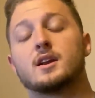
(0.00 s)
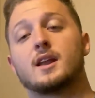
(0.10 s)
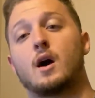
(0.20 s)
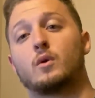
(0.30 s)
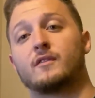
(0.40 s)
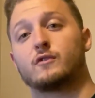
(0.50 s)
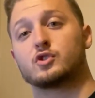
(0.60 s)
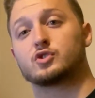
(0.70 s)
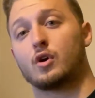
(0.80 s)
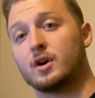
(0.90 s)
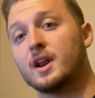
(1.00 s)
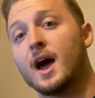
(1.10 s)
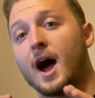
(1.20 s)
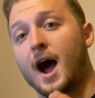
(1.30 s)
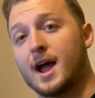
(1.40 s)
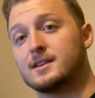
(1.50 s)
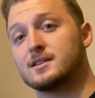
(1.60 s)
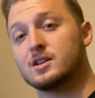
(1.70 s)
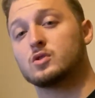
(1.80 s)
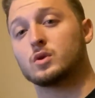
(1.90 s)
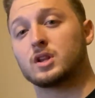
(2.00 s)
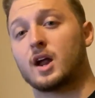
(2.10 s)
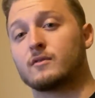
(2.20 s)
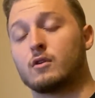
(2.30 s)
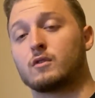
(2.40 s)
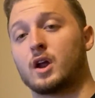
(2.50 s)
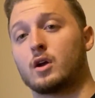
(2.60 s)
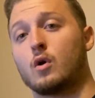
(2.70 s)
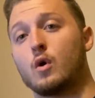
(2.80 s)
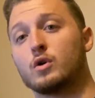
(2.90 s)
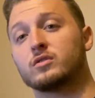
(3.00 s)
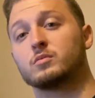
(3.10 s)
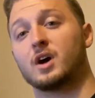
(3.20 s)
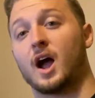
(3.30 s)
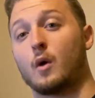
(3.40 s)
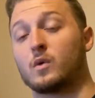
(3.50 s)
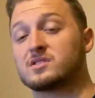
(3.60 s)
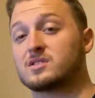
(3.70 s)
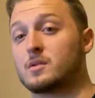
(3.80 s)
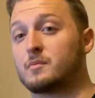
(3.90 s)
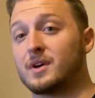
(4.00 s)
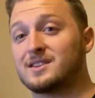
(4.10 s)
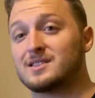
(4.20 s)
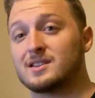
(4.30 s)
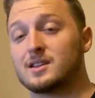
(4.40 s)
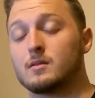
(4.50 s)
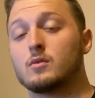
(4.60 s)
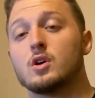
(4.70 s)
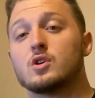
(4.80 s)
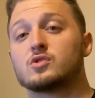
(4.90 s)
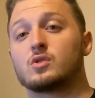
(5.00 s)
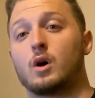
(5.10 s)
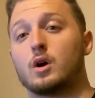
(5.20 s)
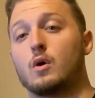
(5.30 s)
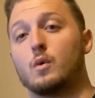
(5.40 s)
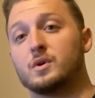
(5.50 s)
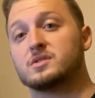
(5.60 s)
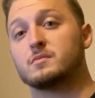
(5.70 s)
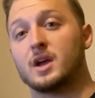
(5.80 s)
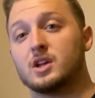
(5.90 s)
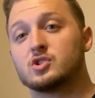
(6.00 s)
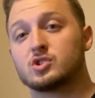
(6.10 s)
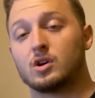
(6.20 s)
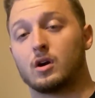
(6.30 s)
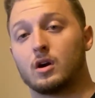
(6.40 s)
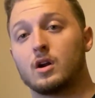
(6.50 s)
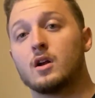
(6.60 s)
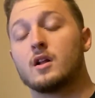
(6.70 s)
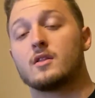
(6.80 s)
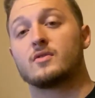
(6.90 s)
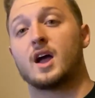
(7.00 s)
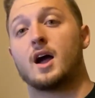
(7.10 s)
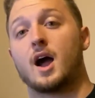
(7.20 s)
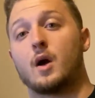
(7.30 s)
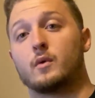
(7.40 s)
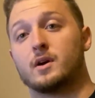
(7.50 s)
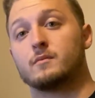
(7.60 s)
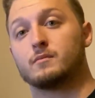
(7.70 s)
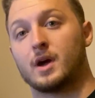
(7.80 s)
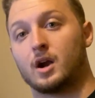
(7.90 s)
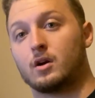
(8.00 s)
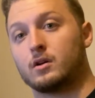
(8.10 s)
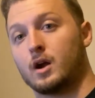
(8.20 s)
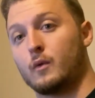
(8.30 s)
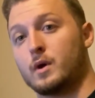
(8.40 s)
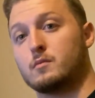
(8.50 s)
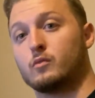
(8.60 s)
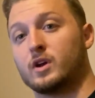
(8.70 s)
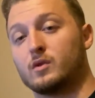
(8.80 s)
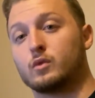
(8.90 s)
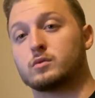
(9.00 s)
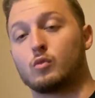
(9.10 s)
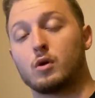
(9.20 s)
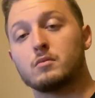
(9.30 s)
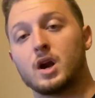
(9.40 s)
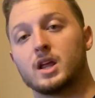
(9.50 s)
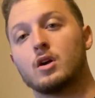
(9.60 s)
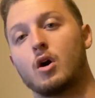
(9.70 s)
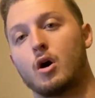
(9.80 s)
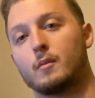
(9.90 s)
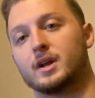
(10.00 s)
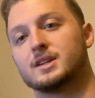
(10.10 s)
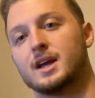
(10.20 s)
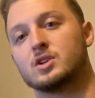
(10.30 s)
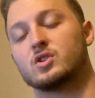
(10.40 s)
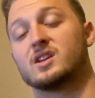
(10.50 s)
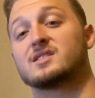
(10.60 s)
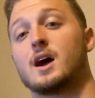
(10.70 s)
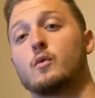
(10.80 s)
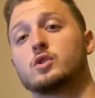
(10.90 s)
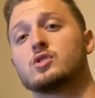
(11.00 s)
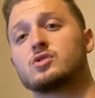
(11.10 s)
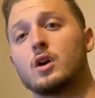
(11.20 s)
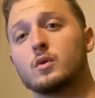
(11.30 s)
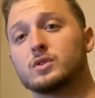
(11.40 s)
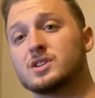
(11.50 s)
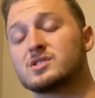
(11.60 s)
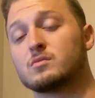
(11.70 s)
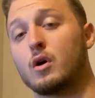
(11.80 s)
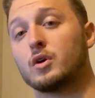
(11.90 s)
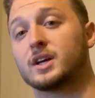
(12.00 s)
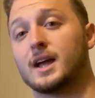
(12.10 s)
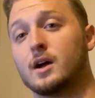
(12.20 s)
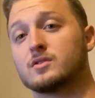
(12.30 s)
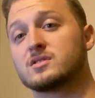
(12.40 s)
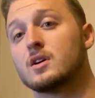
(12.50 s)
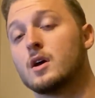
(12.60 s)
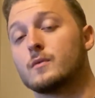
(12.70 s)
Now, when I first started, I did do a lot of overnight holds, but I wasn't the best at them, so I always made sure that I went in with more money, my day trades. Now, when you're starting with these small accounts,